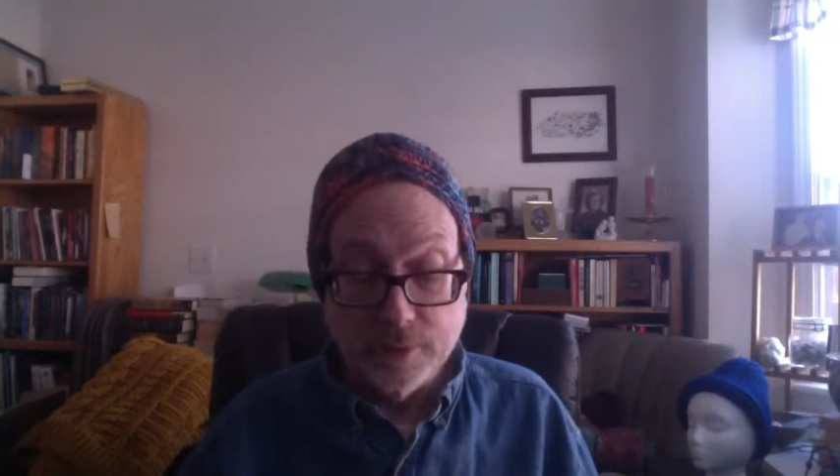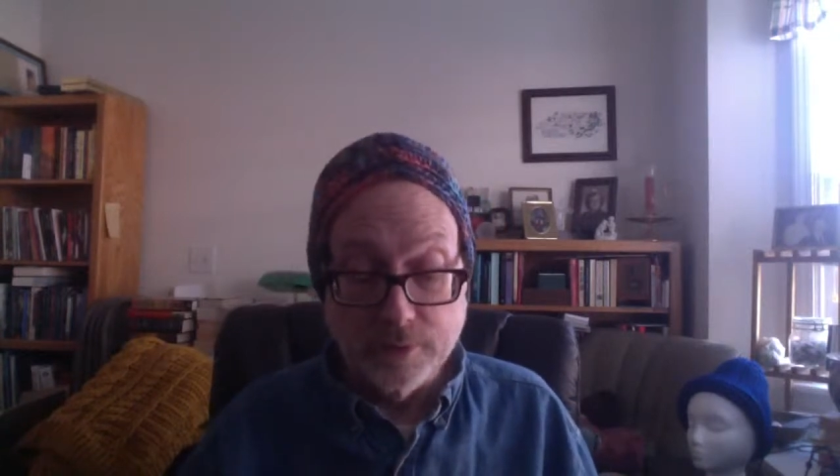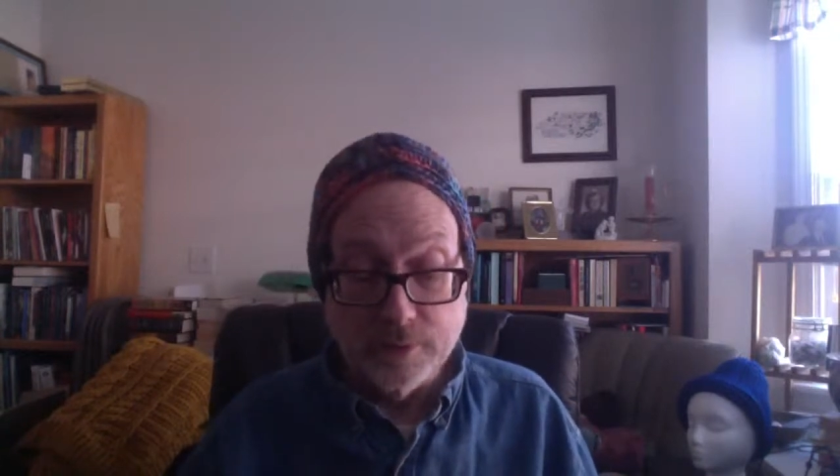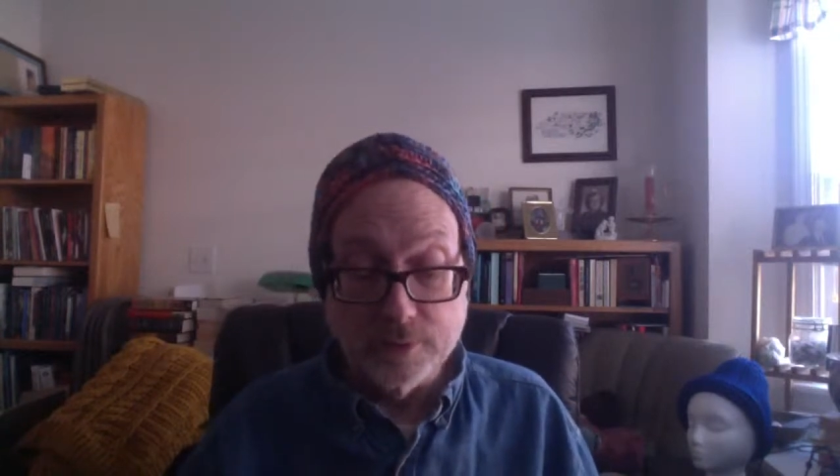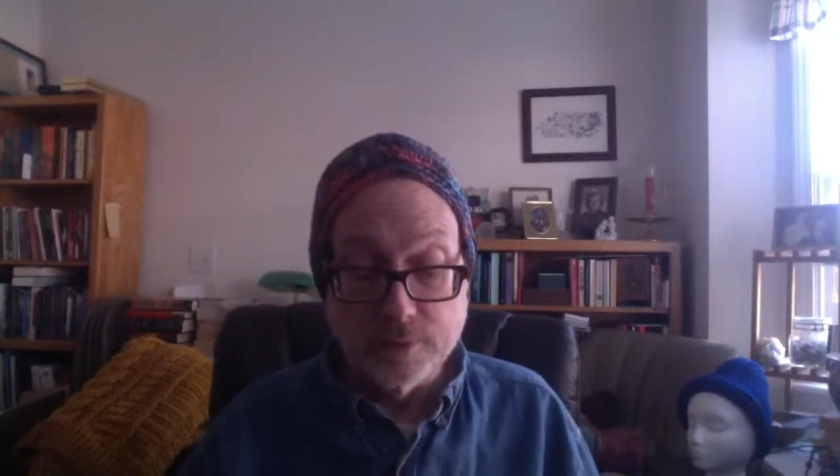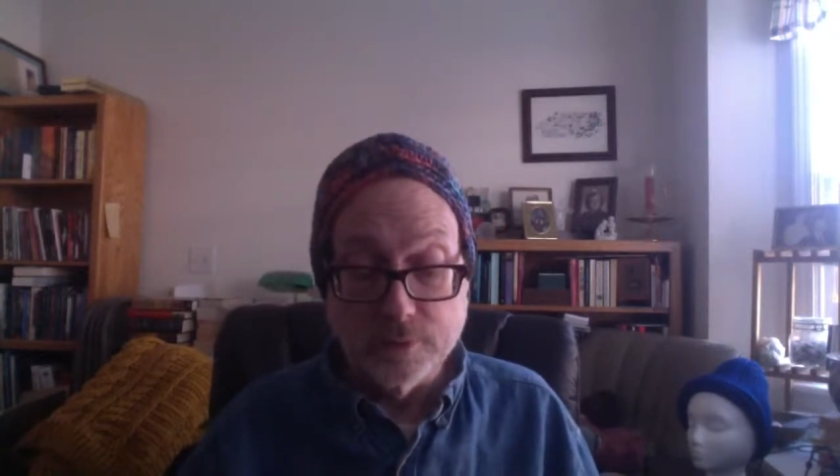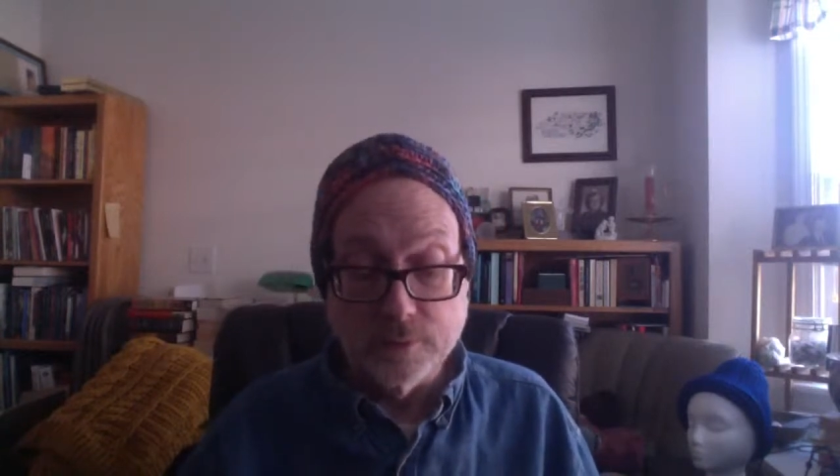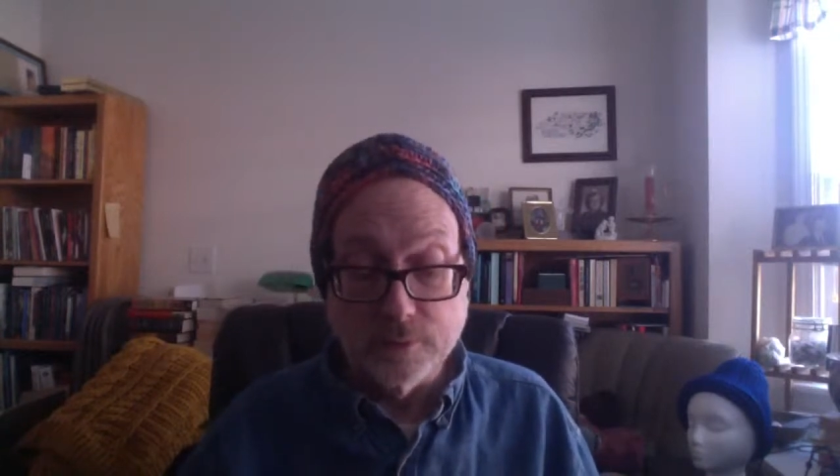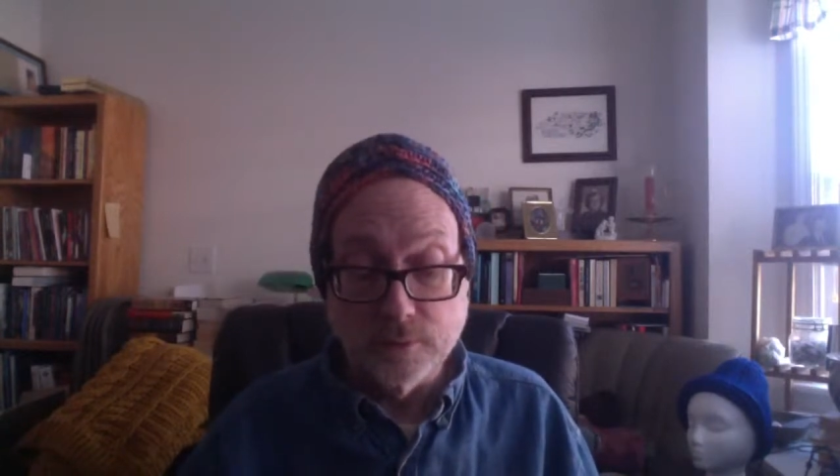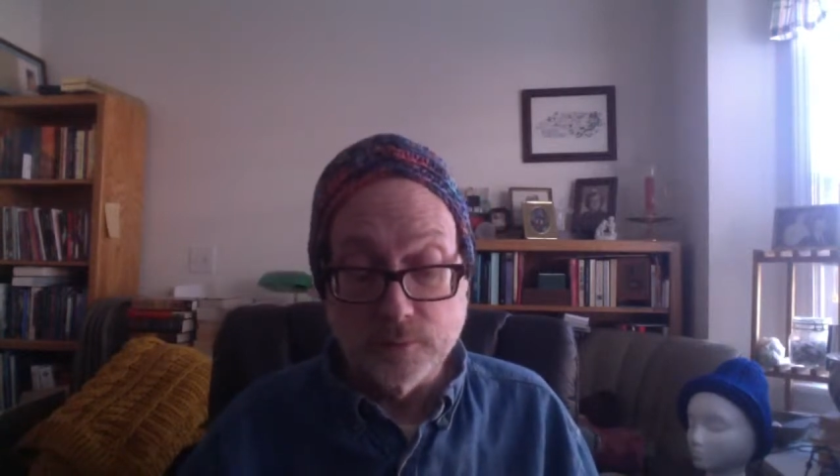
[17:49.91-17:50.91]

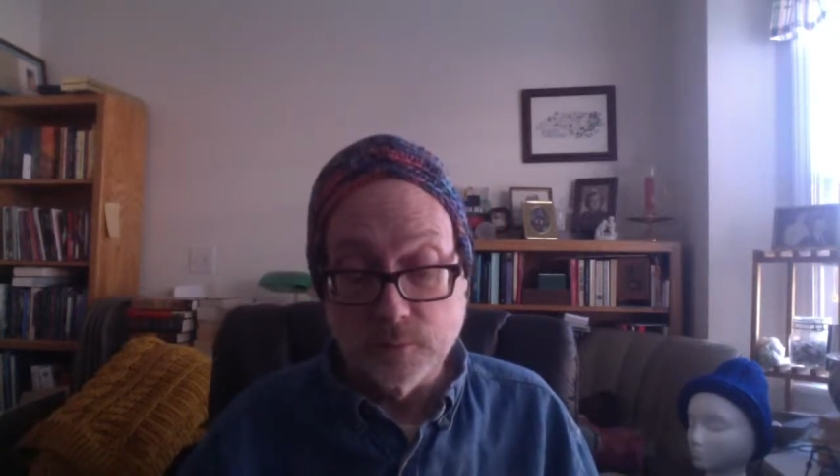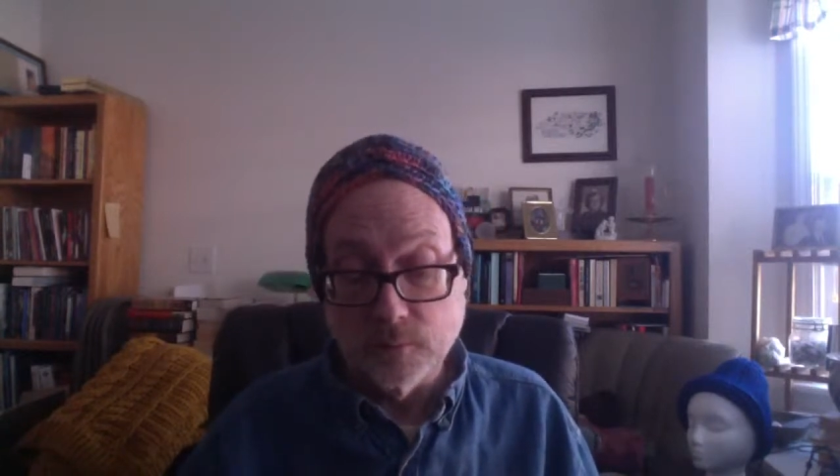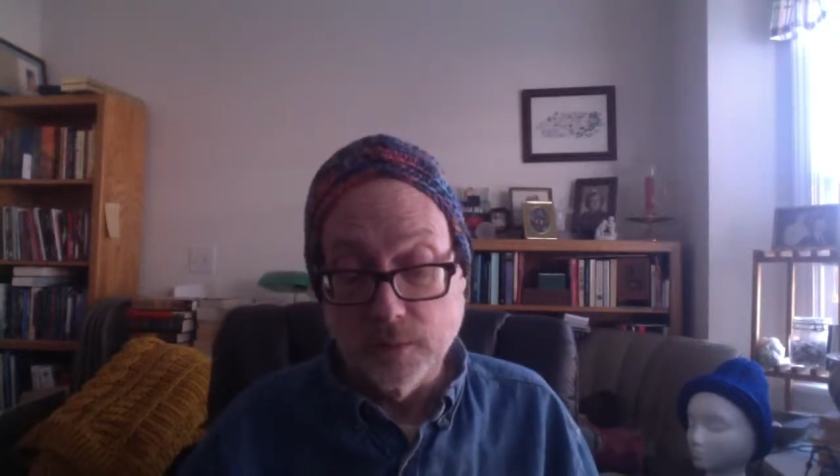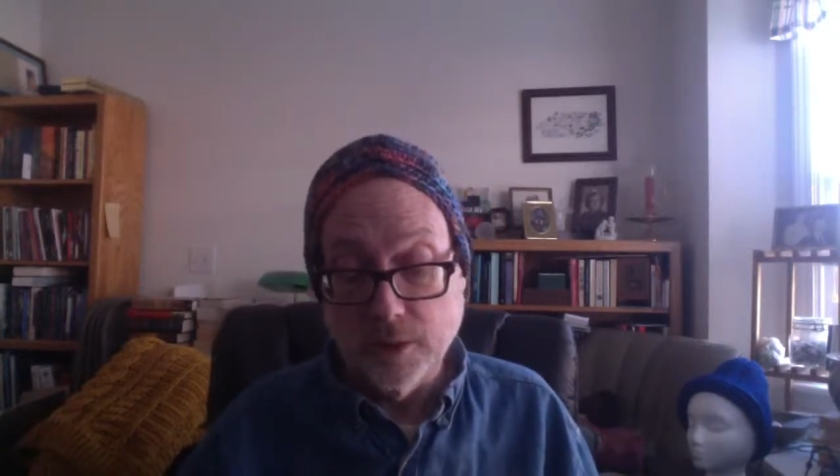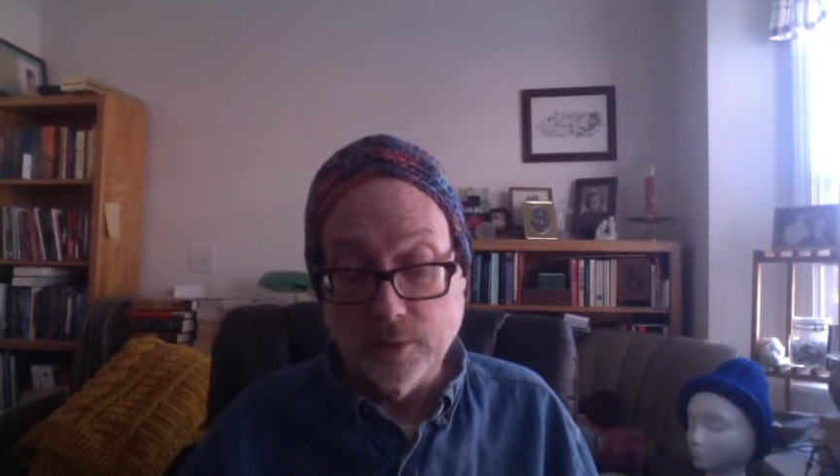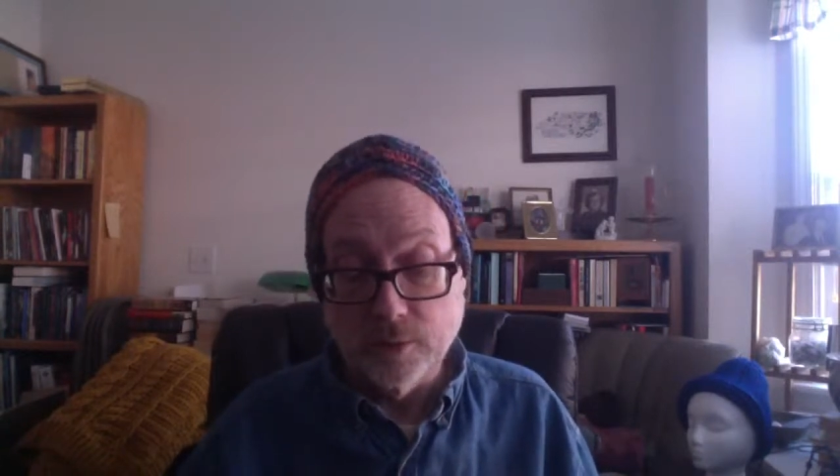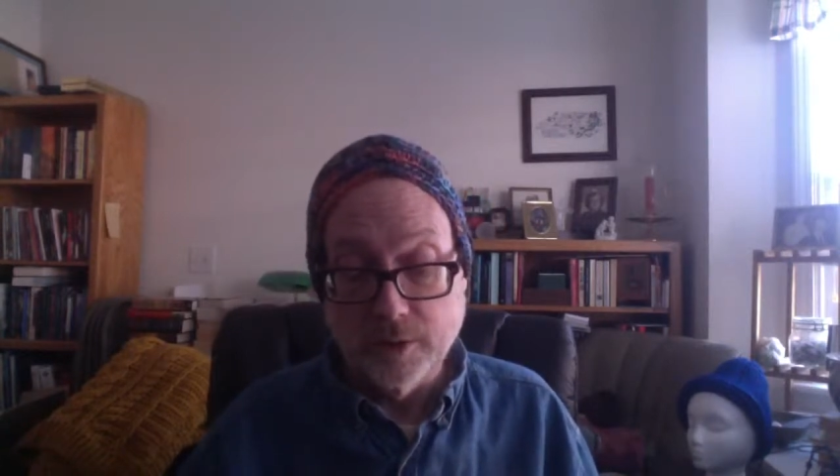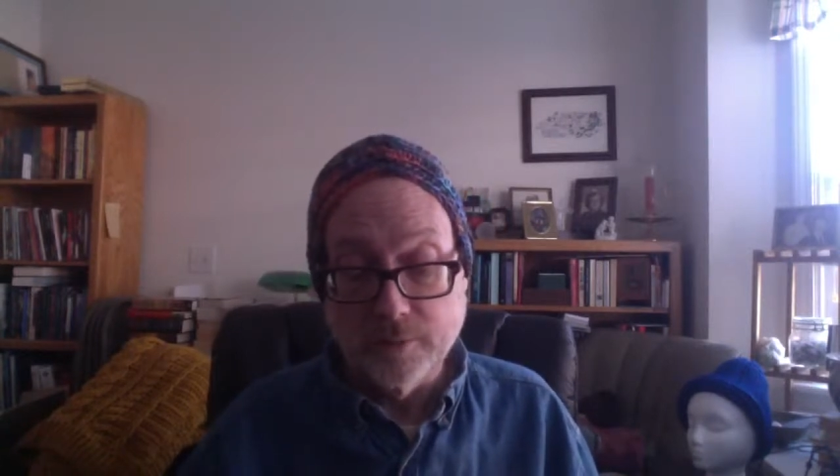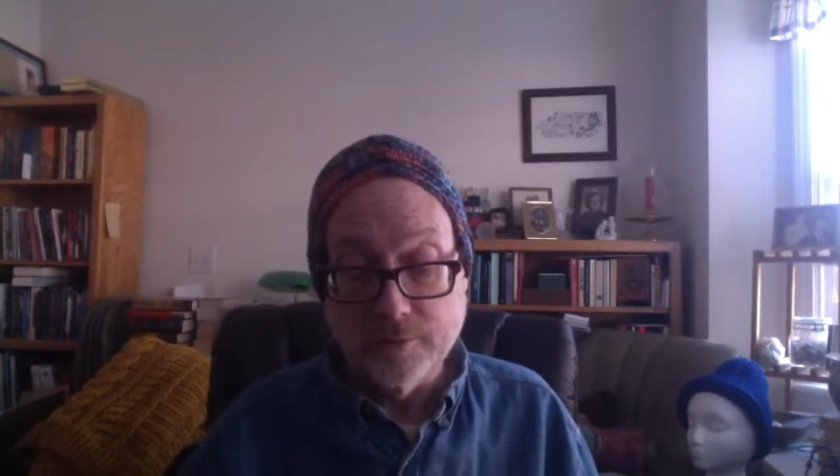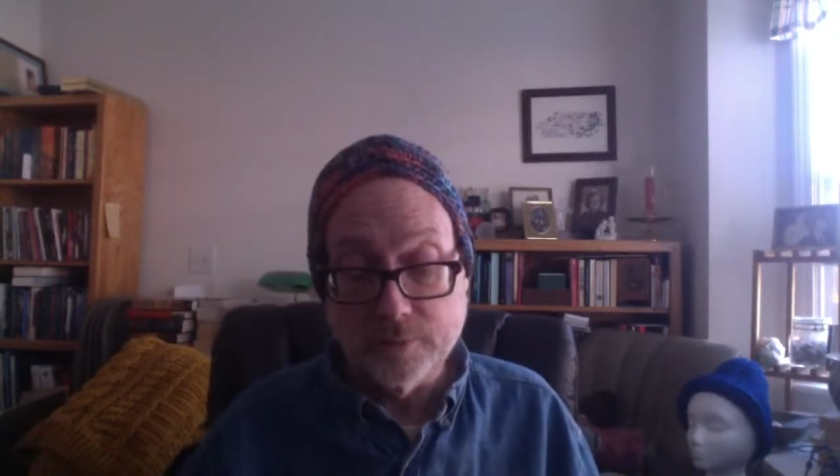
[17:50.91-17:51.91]
into a craft